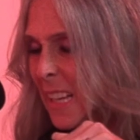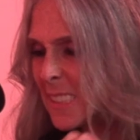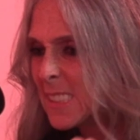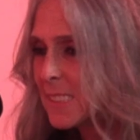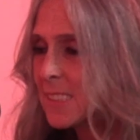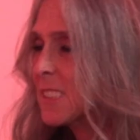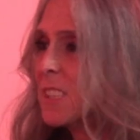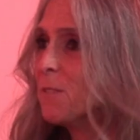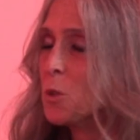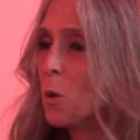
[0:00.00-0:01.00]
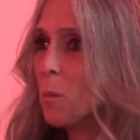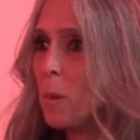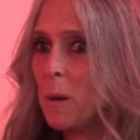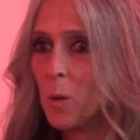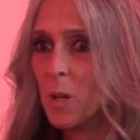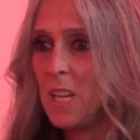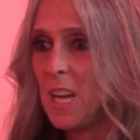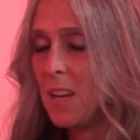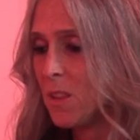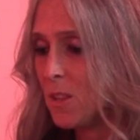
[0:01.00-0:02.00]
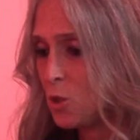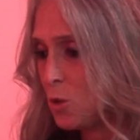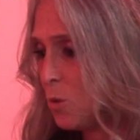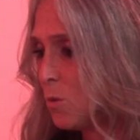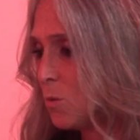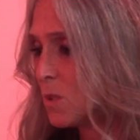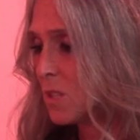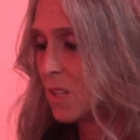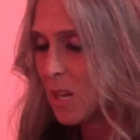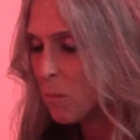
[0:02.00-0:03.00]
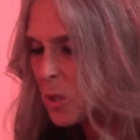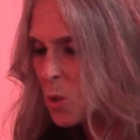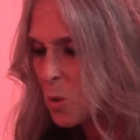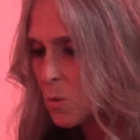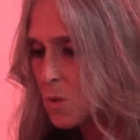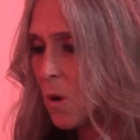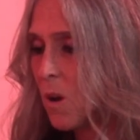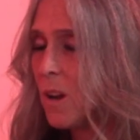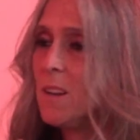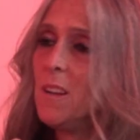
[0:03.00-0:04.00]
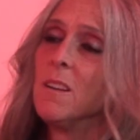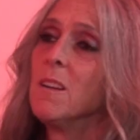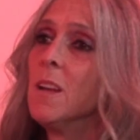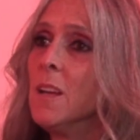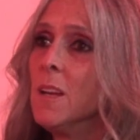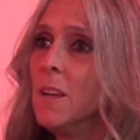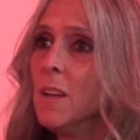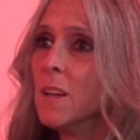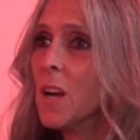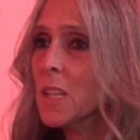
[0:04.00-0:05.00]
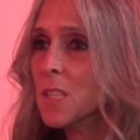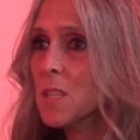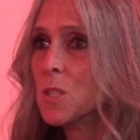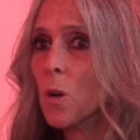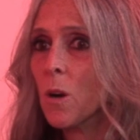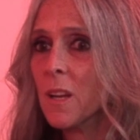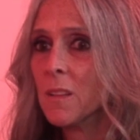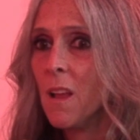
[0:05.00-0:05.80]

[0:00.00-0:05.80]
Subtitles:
I stuffed toilet paper in the end of the shoes, and I got my shoes on and got to the starting